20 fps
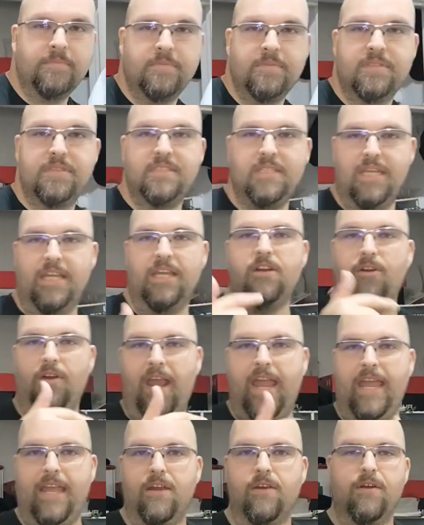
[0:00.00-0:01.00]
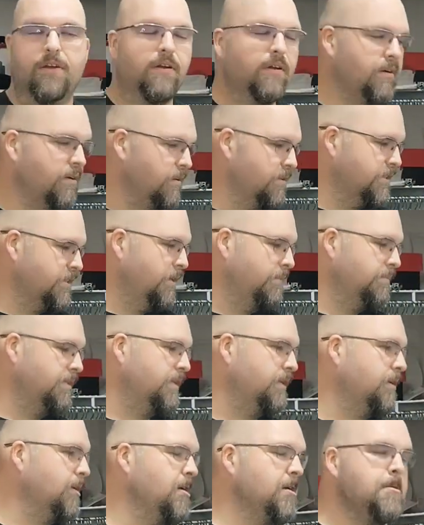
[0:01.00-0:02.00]
sink or anchor or
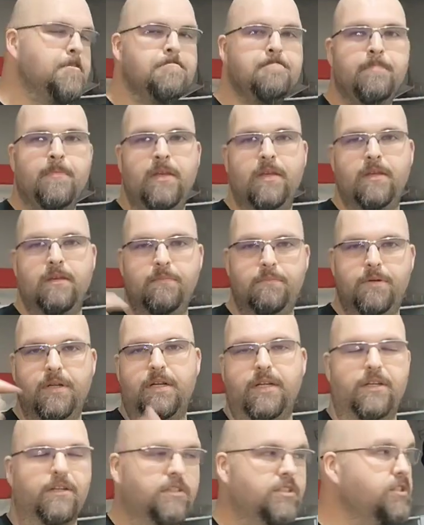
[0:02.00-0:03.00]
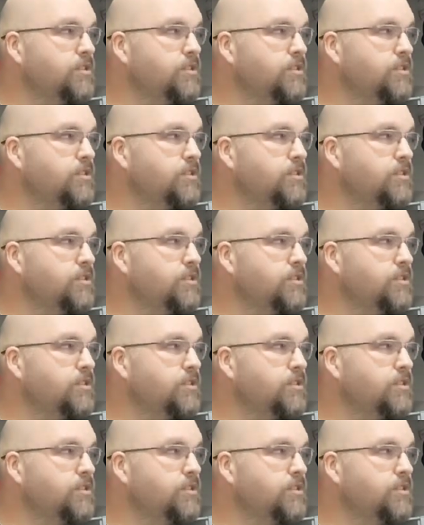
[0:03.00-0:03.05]
something. Put in your